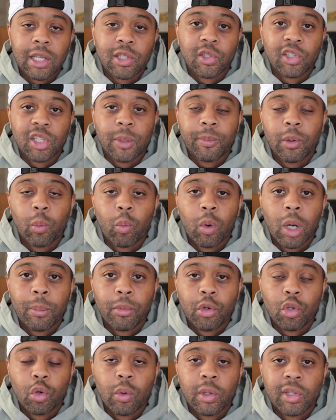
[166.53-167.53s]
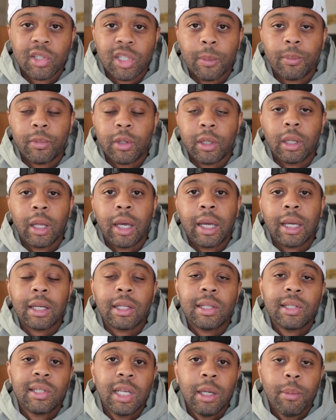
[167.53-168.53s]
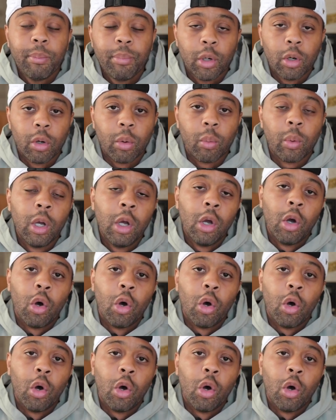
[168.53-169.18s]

so something where I'm doing something like tempo,